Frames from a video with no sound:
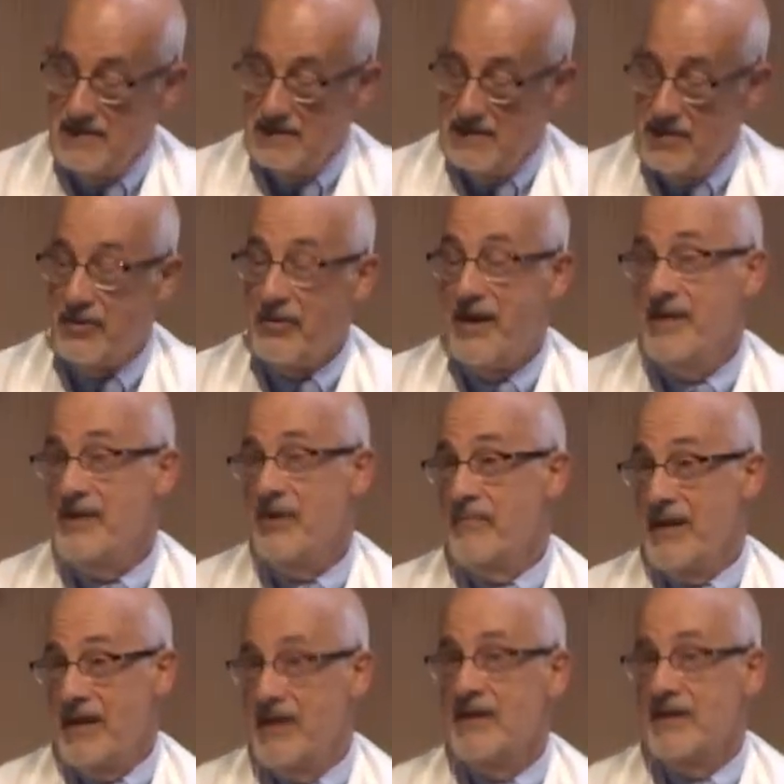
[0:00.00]
though I know
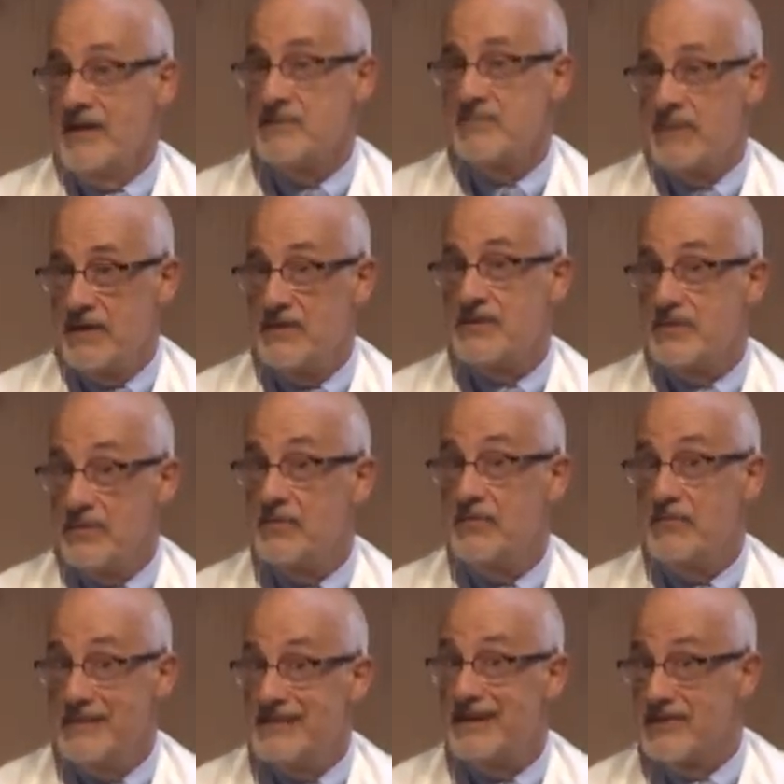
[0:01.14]
many a husband who
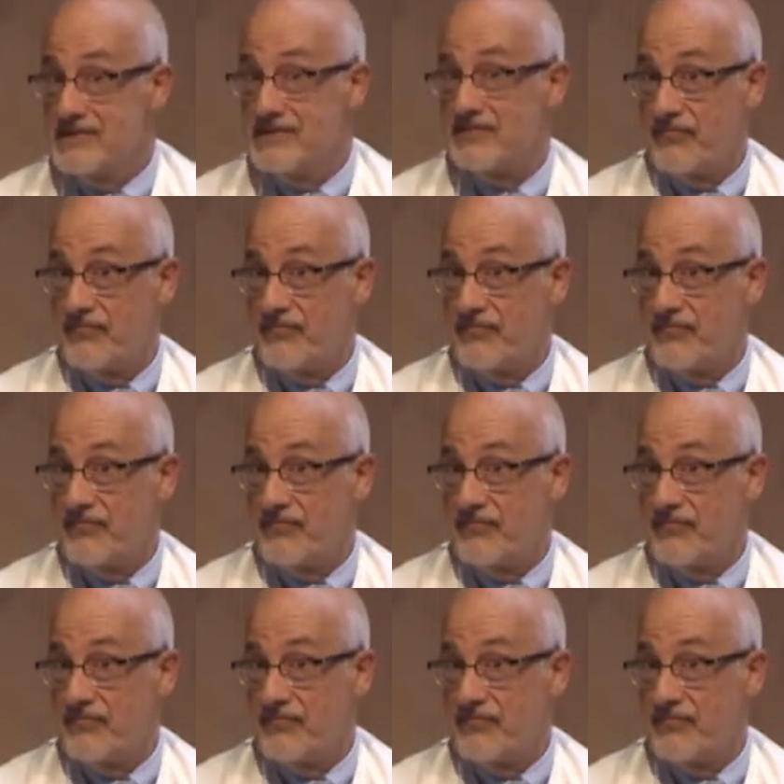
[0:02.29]
does